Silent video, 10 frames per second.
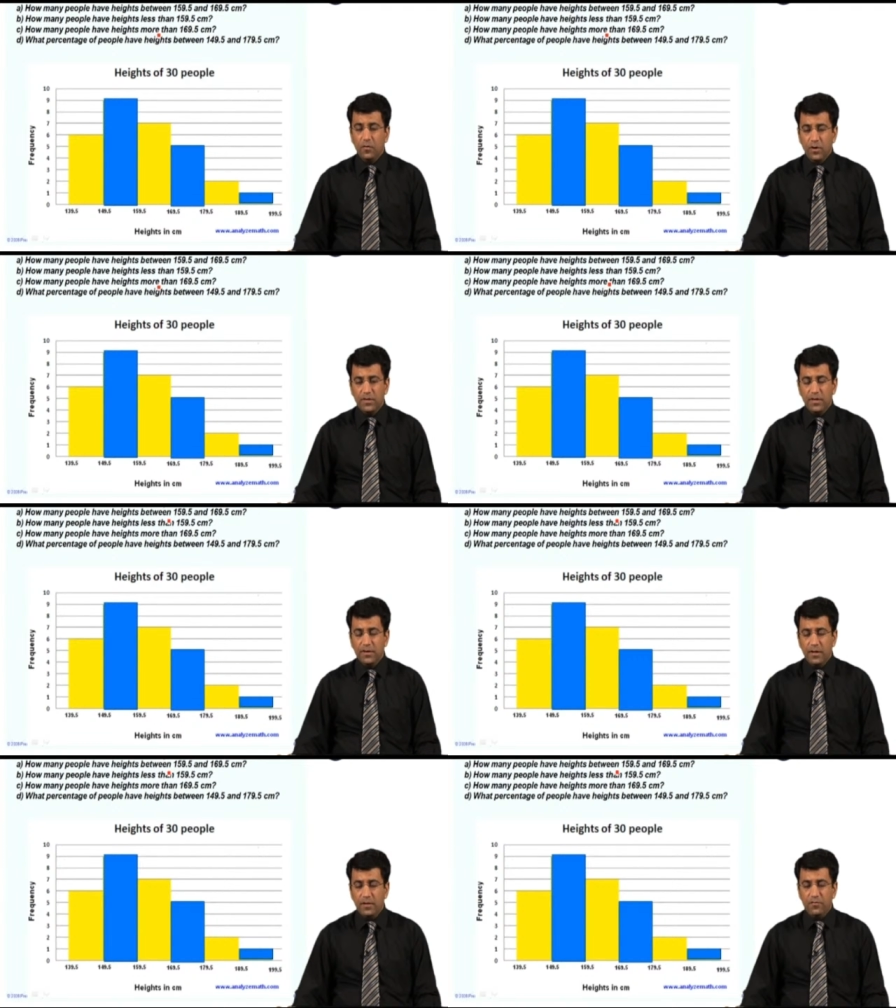Now
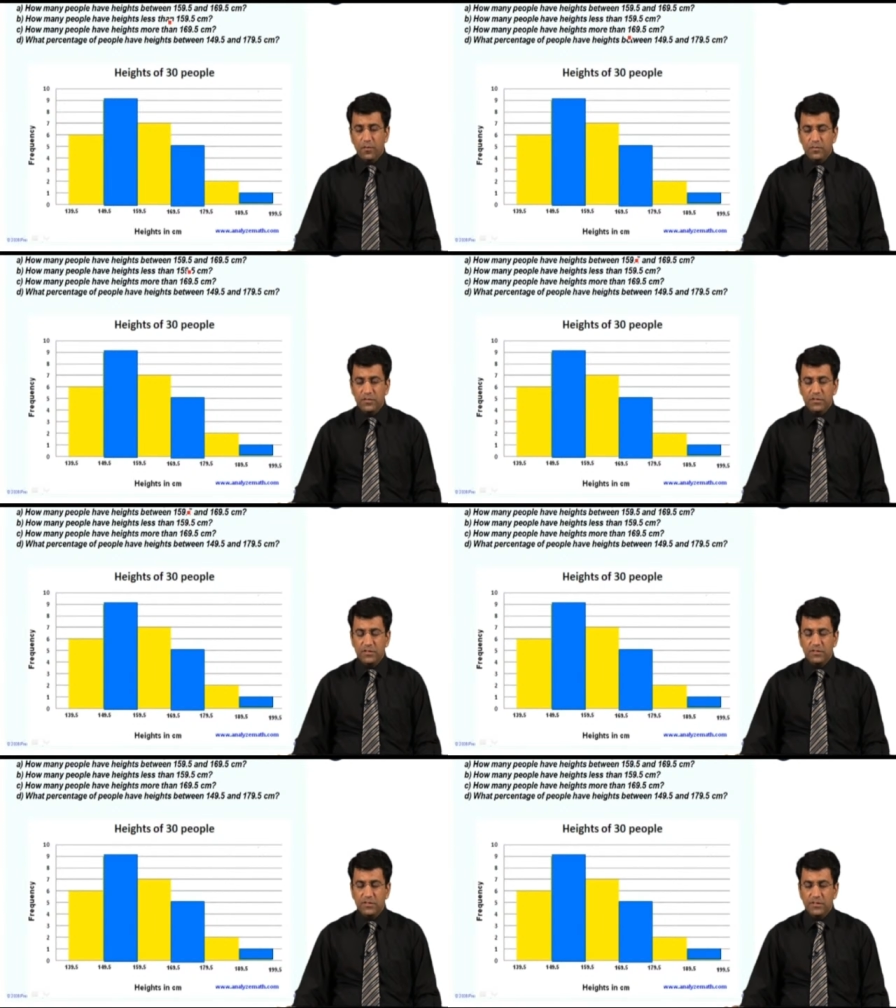again, from
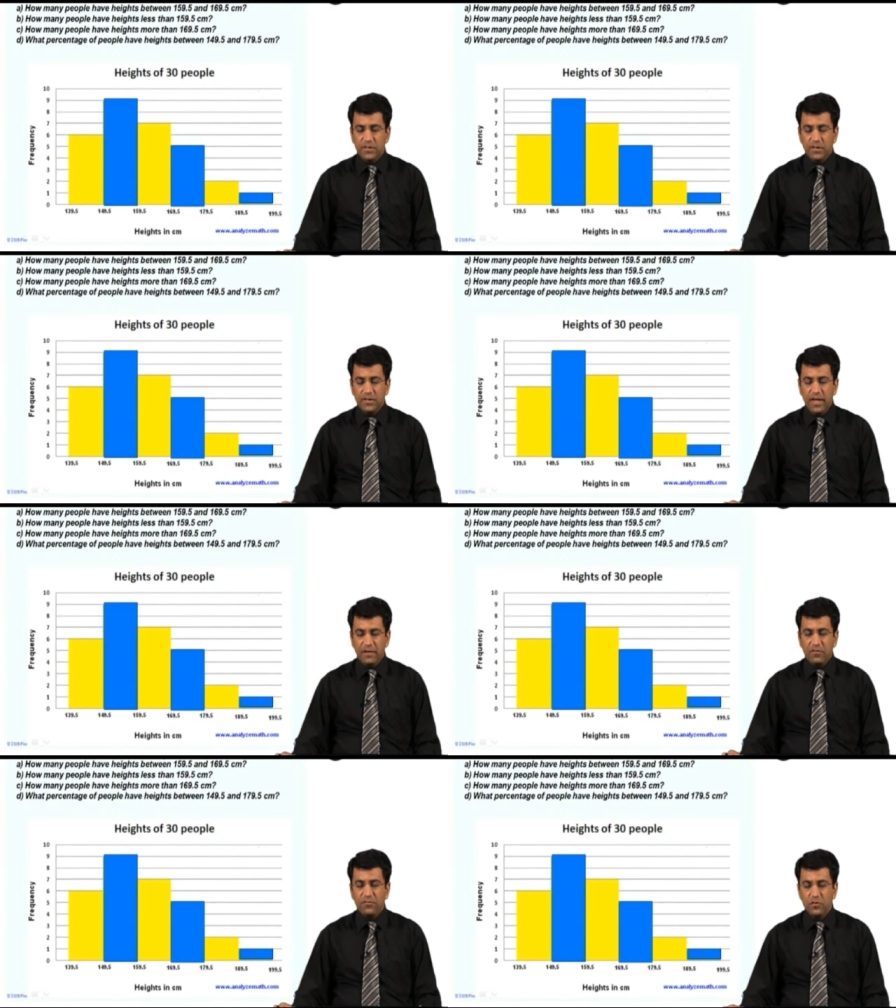
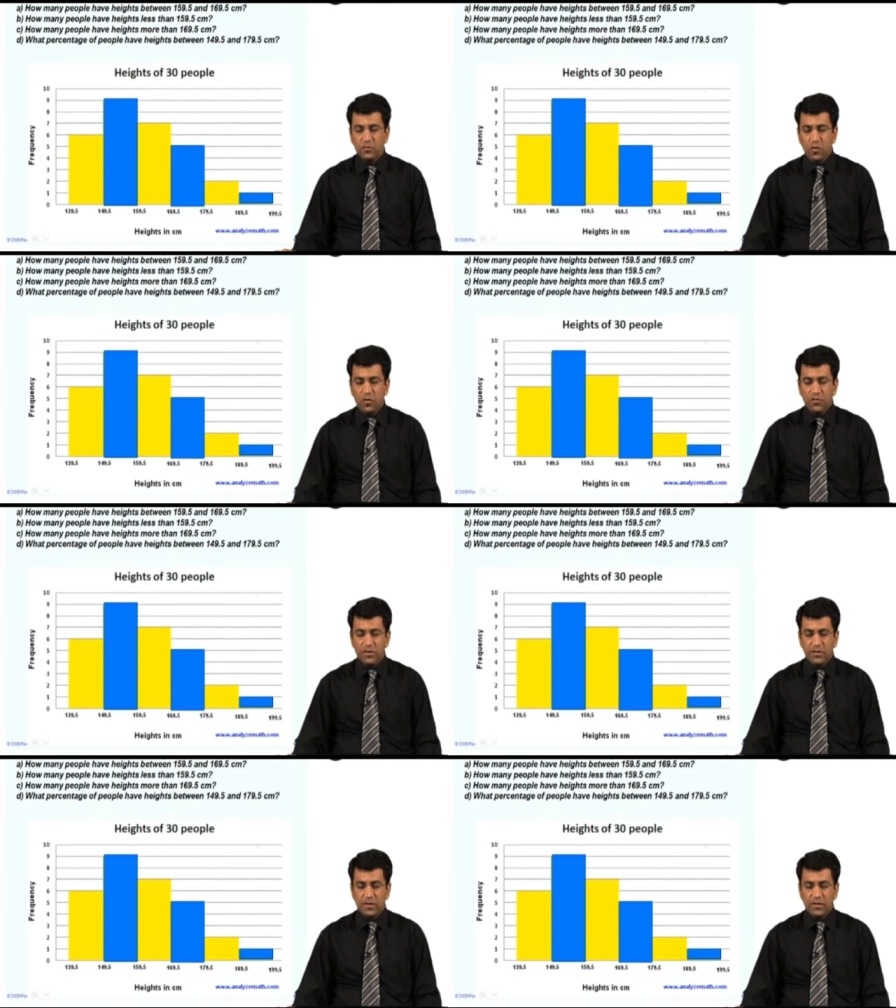have a view
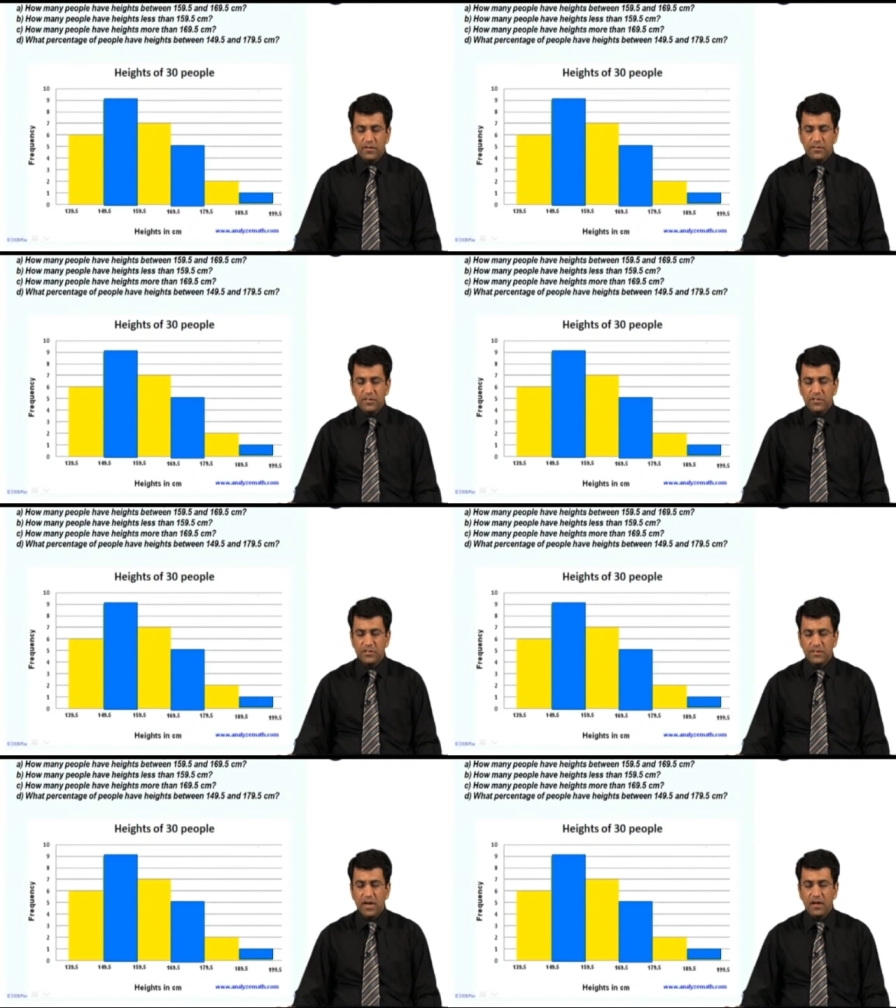over
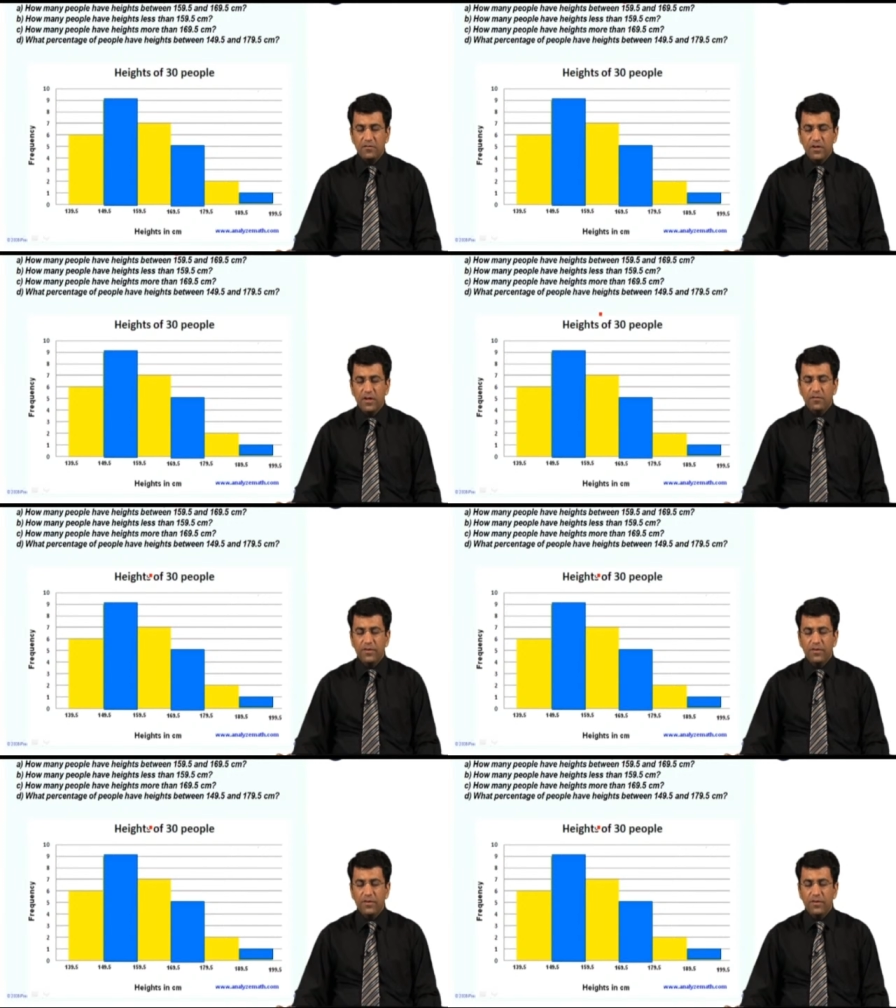this graph,